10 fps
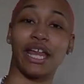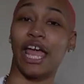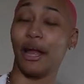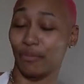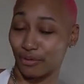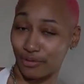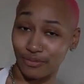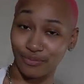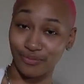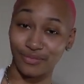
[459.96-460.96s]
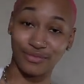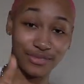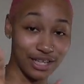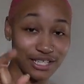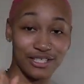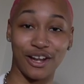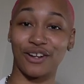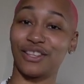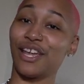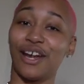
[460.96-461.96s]
in April. Let's
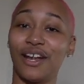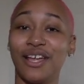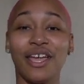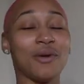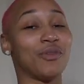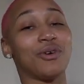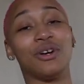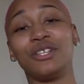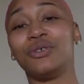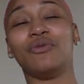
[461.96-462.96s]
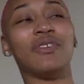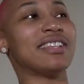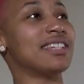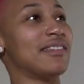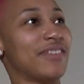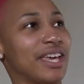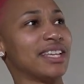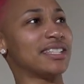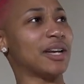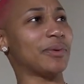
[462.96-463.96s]
start there. We're going to, I said
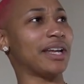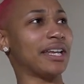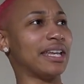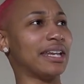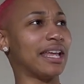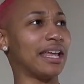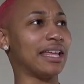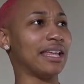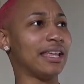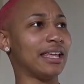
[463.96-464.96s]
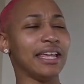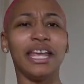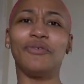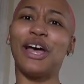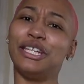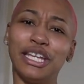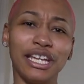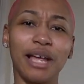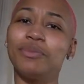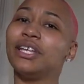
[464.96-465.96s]
Vegas already, didn't I? If I didn't,
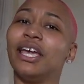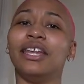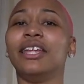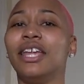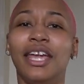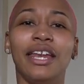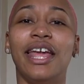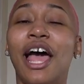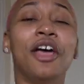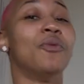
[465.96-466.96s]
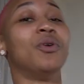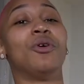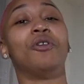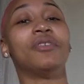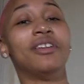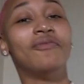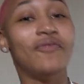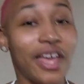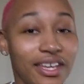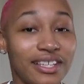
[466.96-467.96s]
I'm saying it again now. We're going to be in
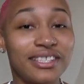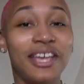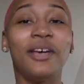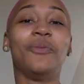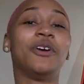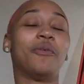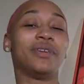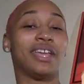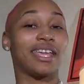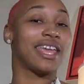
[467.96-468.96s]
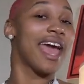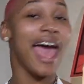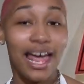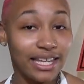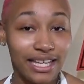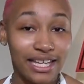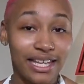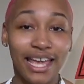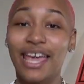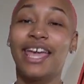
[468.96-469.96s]
Vegas. We're going to be in
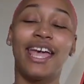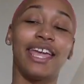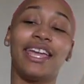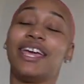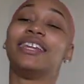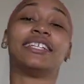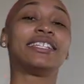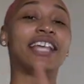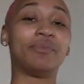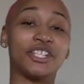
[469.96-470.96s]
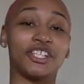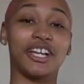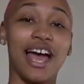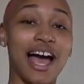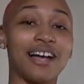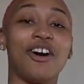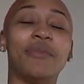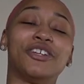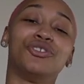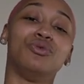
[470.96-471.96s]
Cali. Hey, this summer, Chicago,
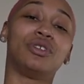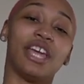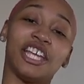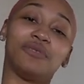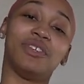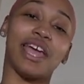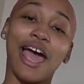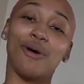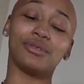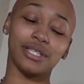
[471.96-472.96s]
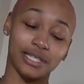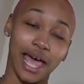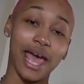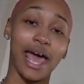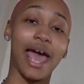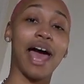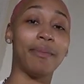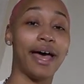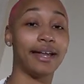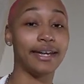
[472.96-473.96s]
make sure you catch me outside. How
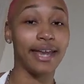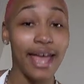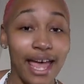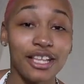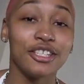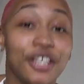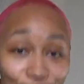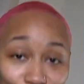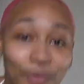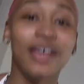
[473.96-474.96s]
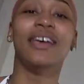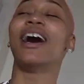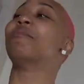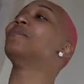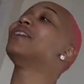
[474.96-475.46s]
about that, too? I'm going